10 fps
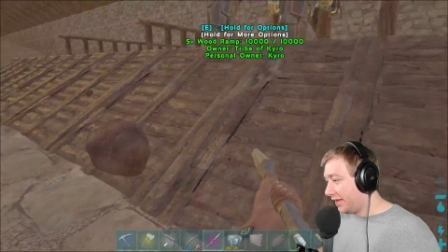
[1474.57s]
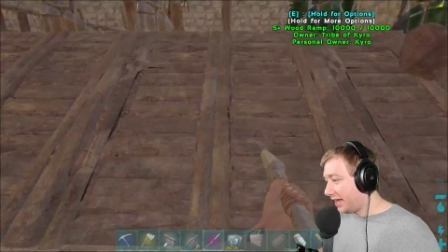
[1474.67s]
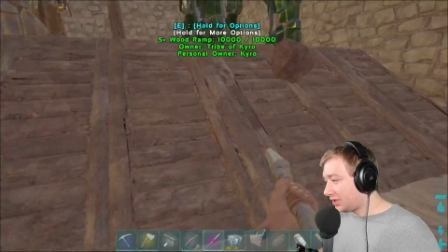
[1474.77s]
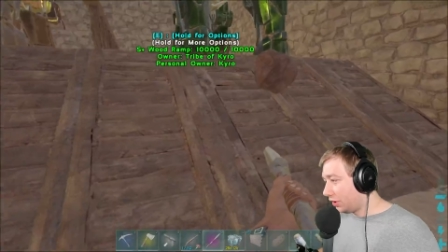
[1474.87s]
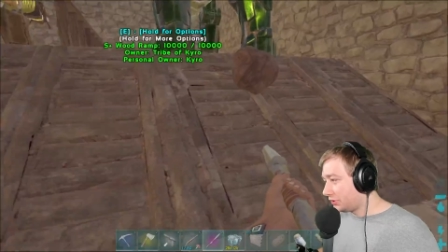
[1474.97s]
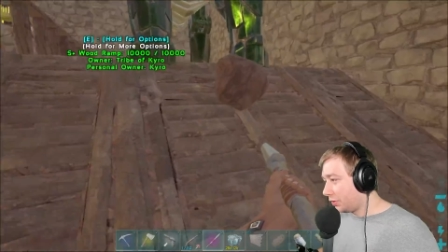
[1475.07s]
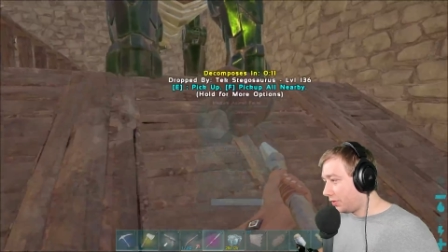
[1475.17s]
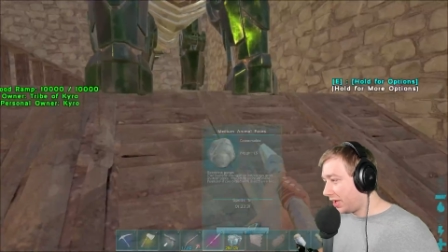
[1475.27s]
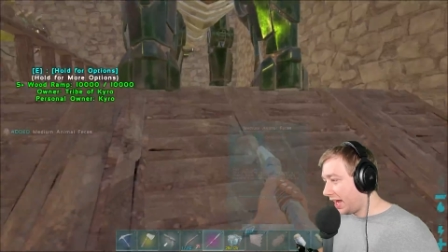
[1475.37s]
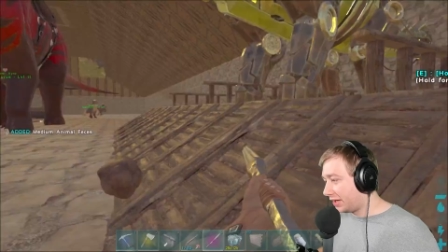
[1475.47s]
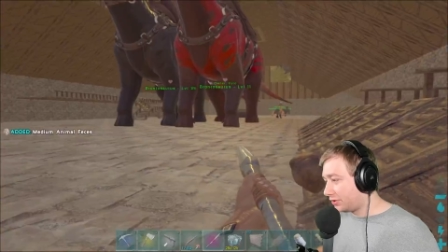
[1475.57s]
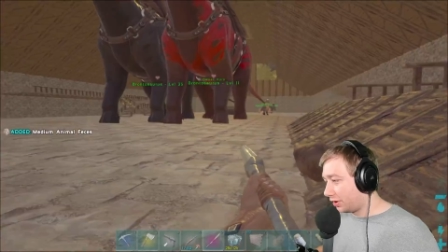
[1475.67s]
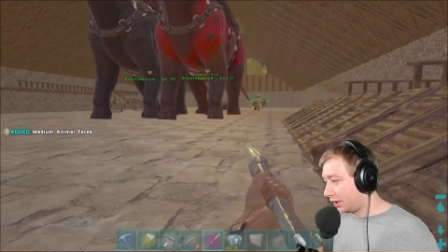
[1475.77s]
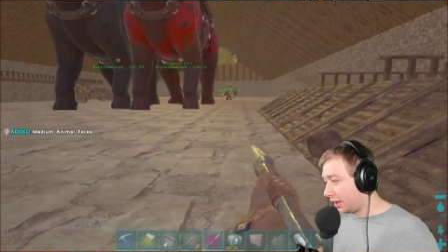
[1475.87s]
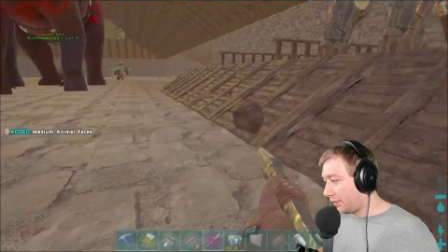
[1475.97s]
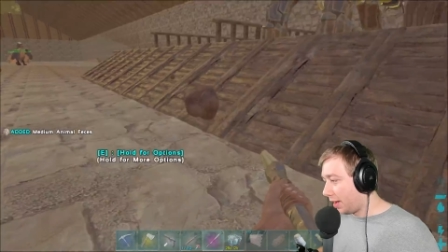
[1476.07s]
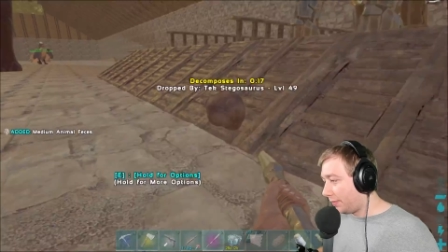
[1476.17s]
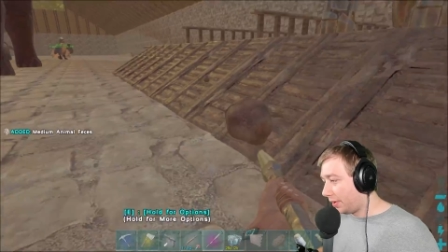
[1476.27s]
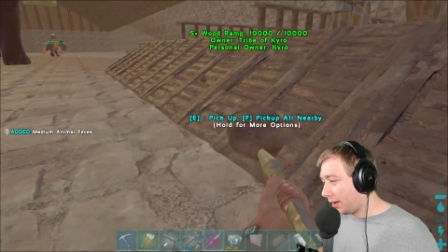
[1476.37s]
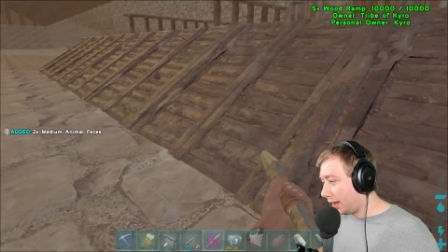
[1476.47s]
And that's also where the eggs are going to come
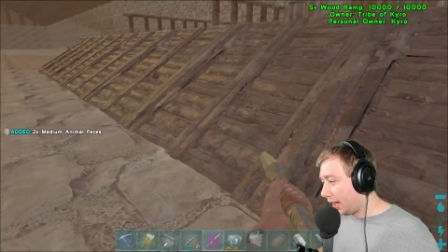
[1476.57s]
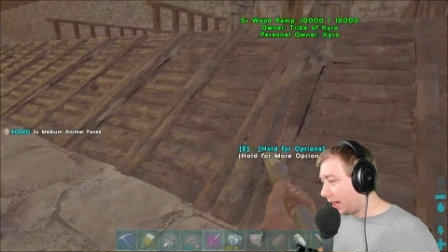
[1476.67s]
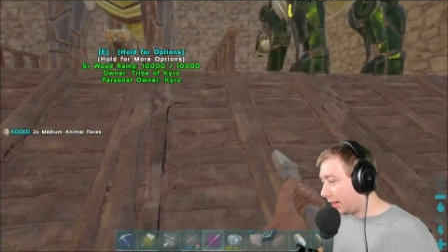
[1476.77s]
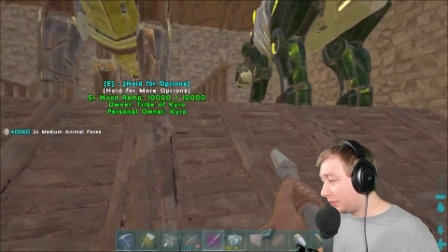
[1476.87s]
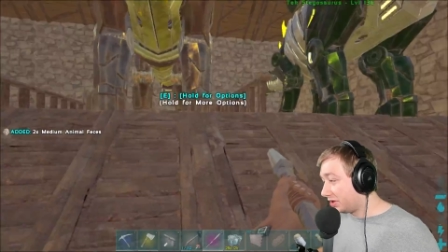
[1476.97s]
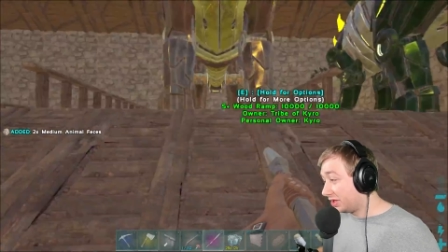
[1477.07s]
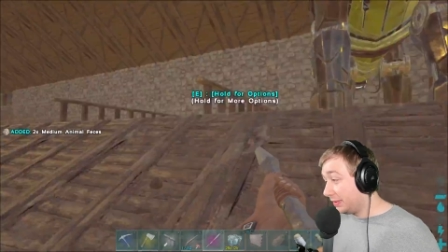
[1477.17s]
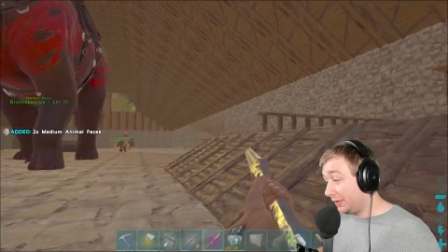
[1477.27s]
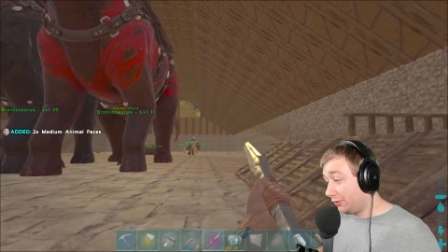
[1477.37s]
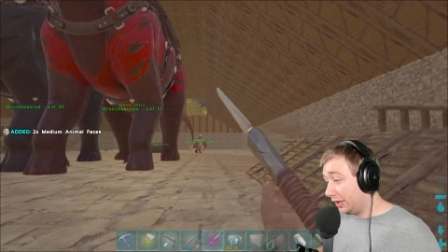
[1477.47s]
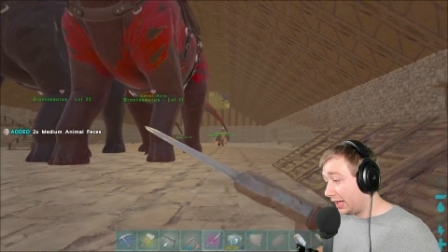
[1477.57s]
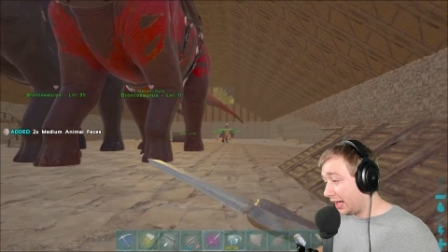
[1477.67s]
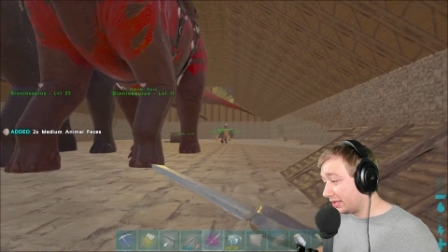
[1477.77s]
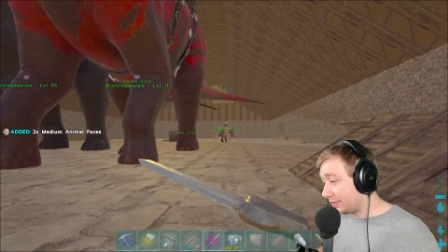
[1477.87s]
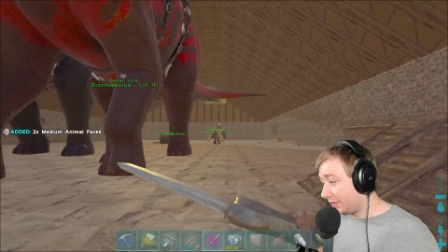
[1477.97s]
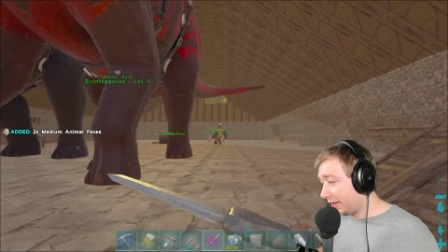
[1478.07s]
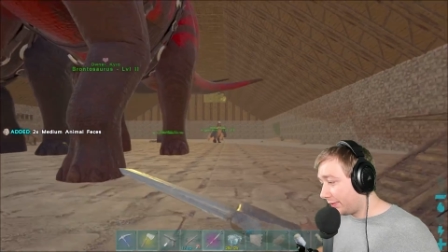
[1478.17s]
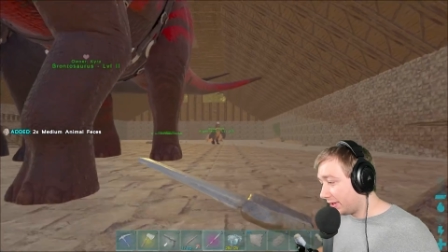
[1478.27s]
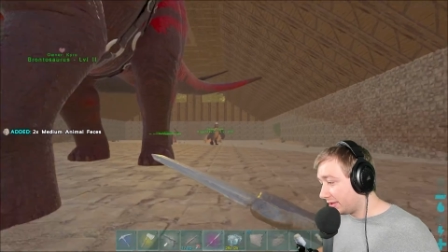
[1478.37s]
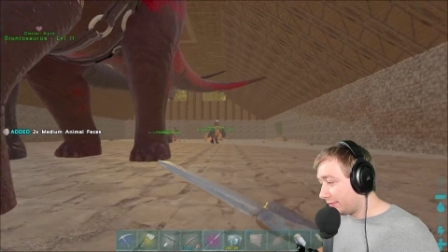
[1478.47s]
up, which is going to be really nice. But
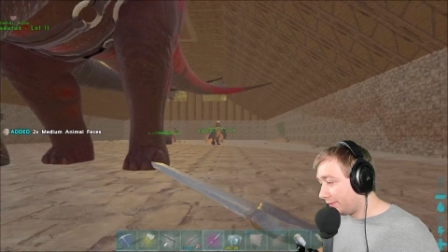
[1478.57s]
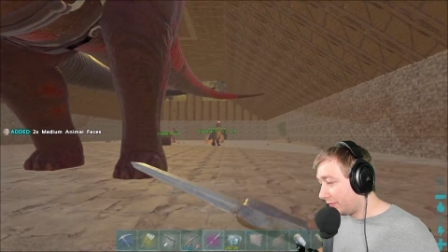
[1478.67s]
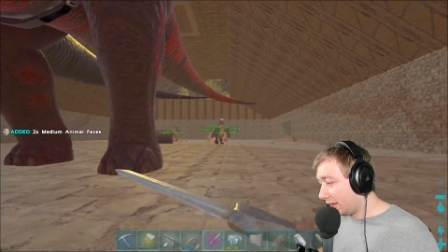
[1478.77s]
anyways,